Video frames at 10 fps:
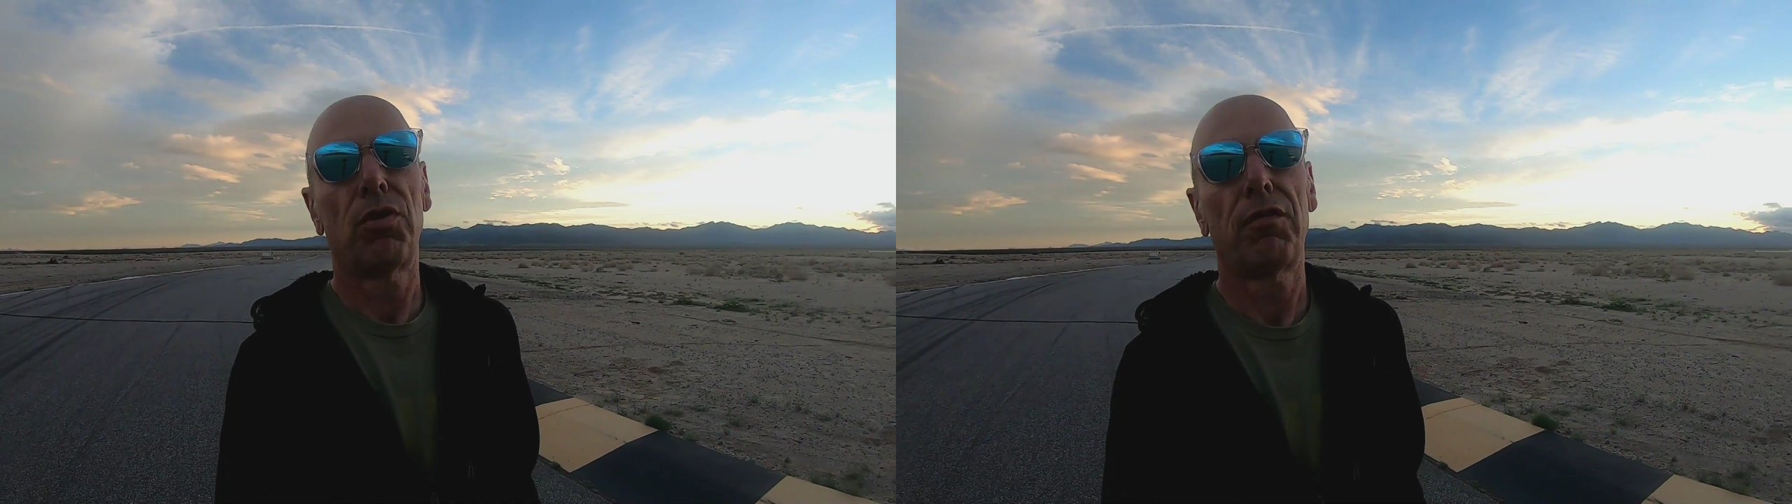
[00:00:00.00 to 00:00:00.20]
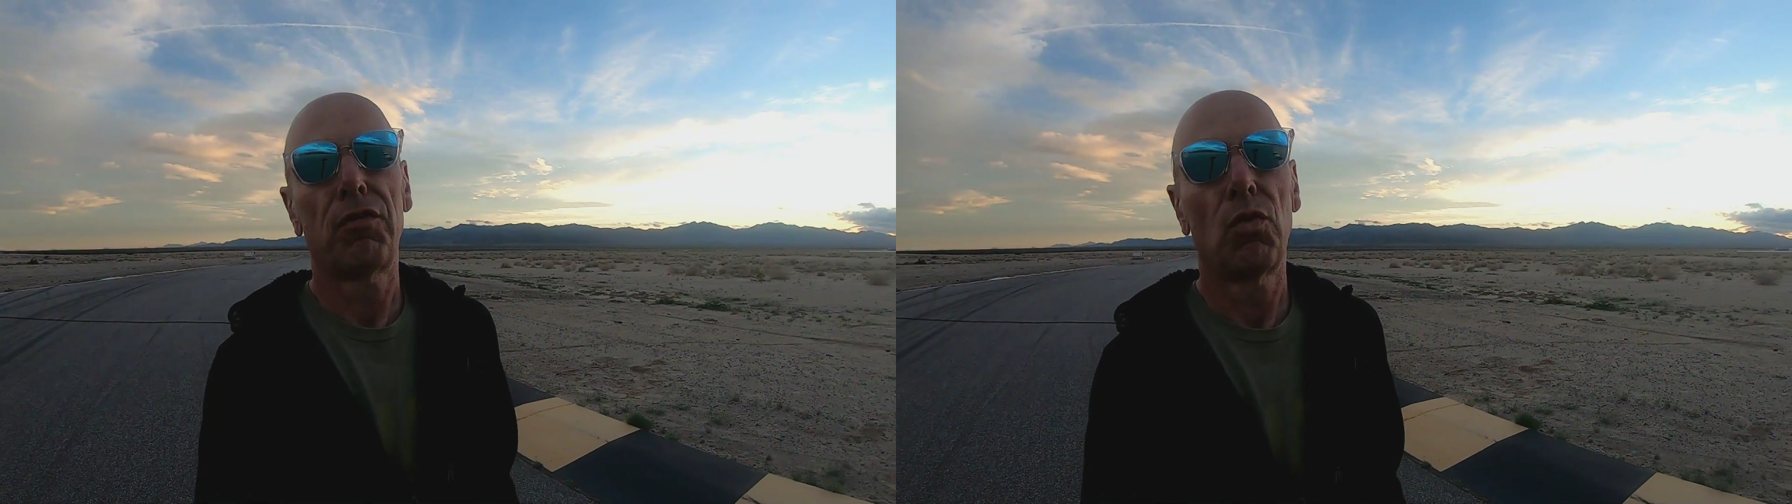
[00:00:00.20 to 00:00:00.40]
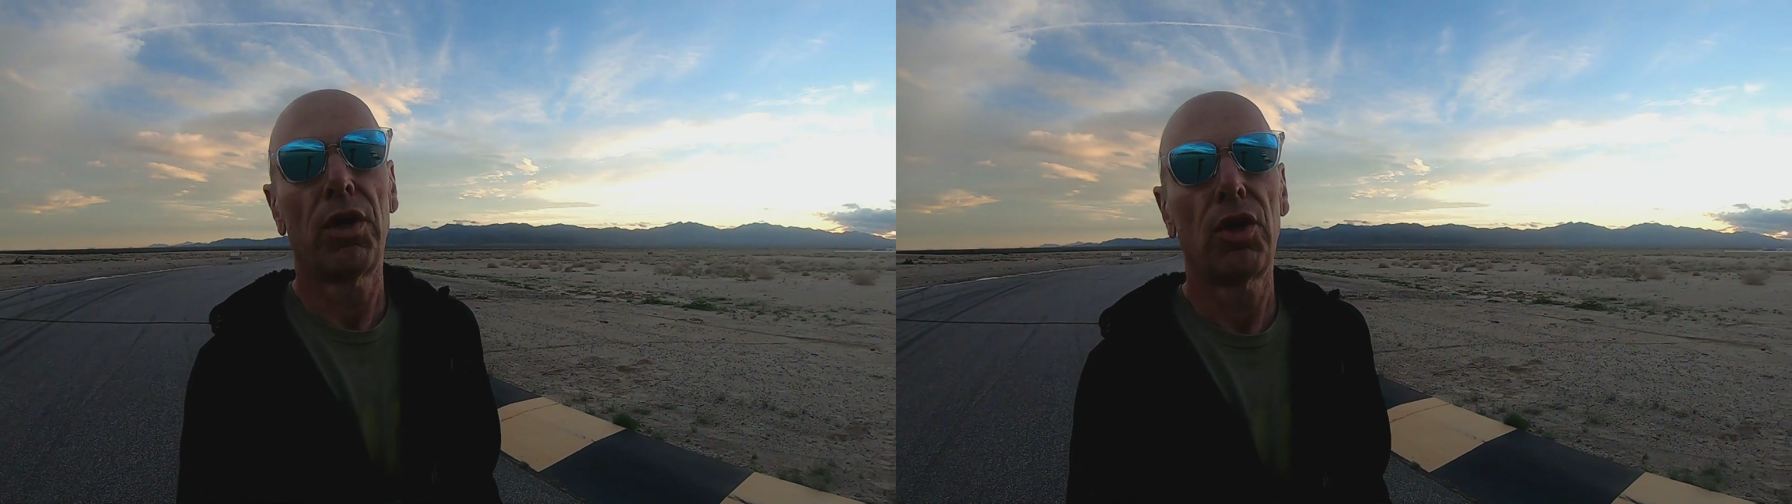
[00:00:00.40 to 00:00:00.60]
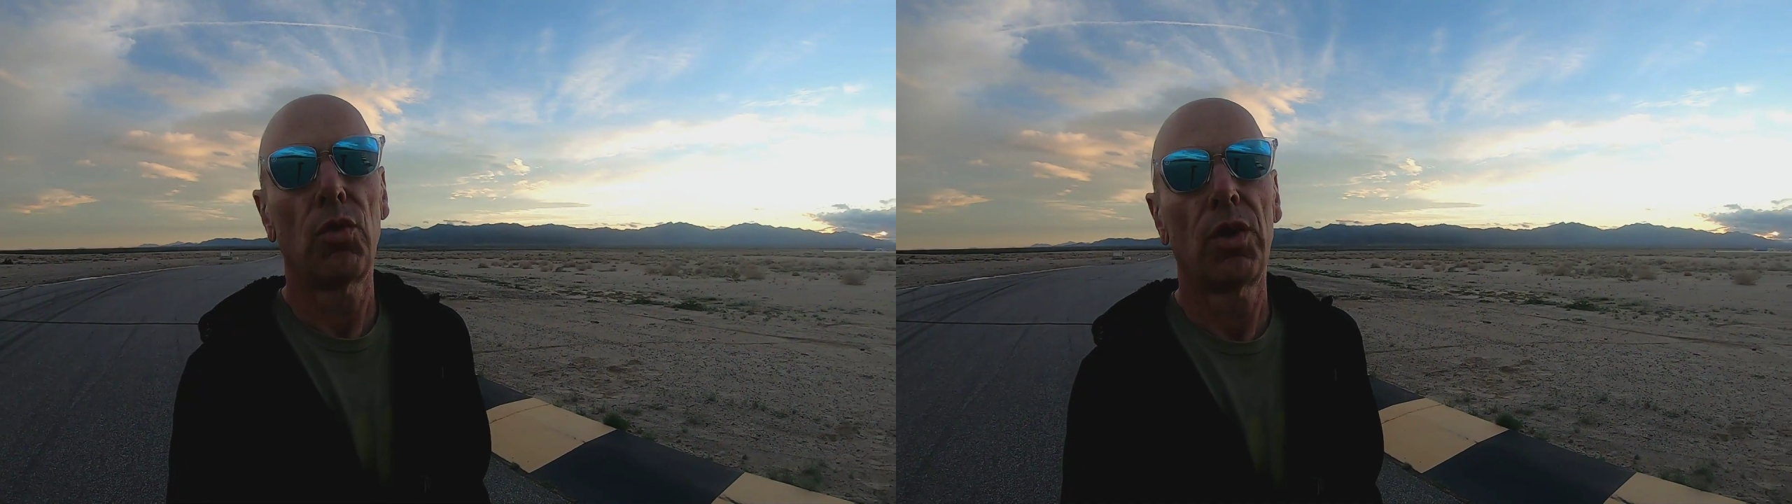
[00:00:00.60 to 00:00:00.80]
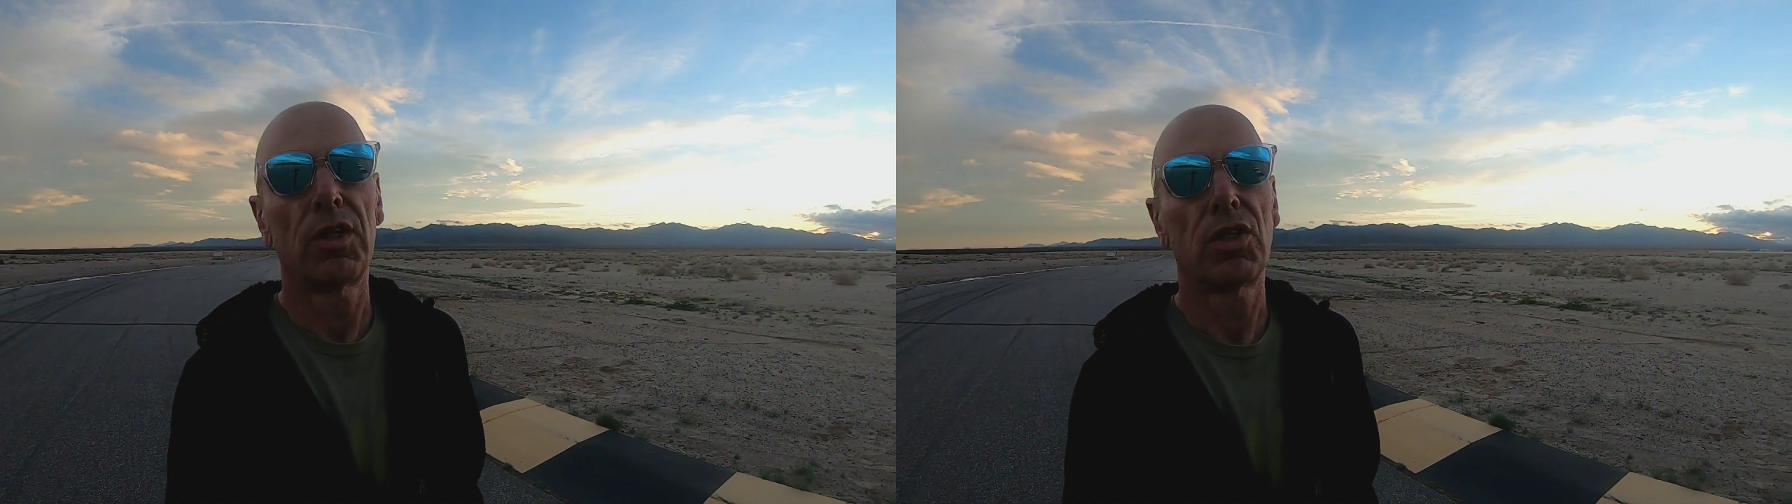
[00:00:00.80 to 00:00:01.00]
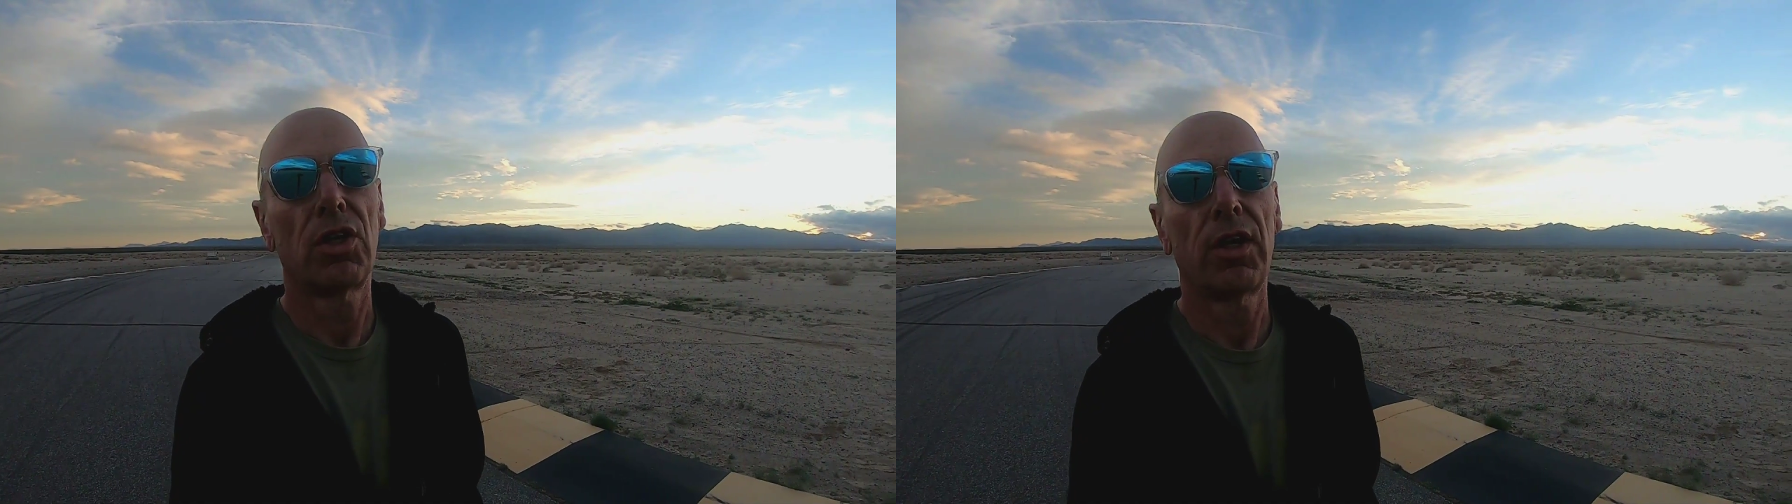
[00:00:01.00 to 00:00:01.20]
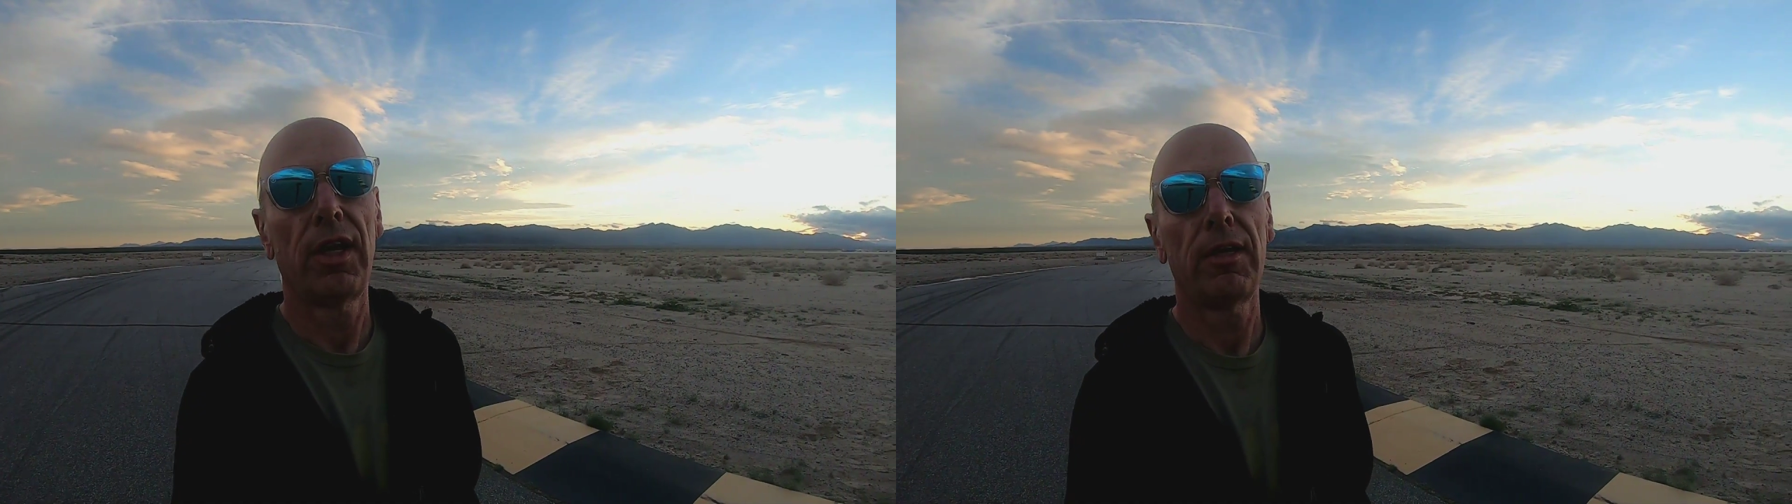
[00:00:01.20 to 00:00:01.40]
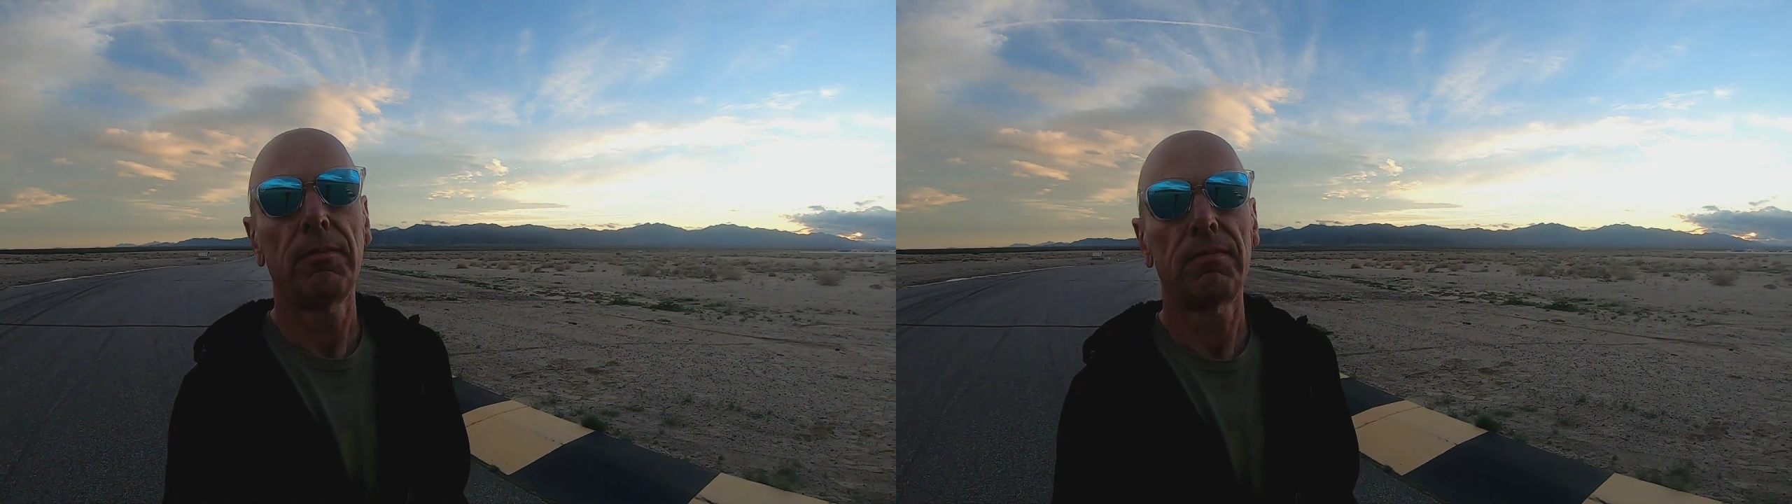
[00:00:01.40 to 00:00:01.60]
point for where you want to turn
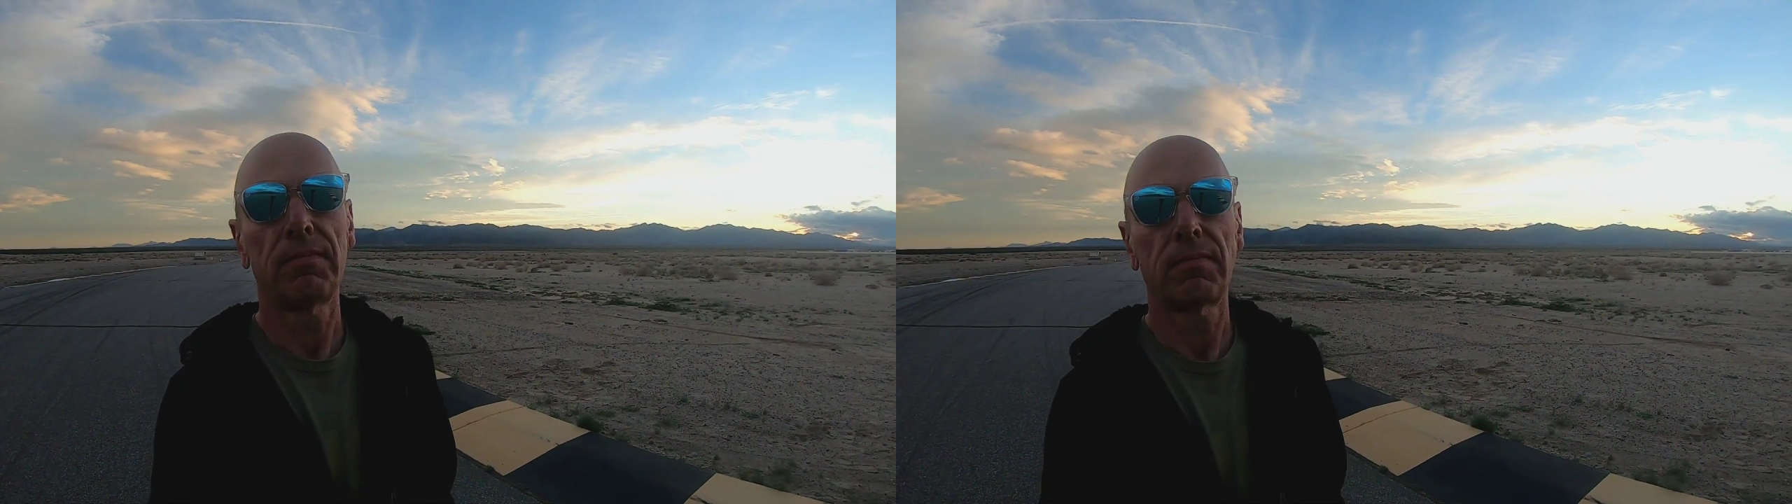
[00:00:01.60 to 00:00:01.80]
in,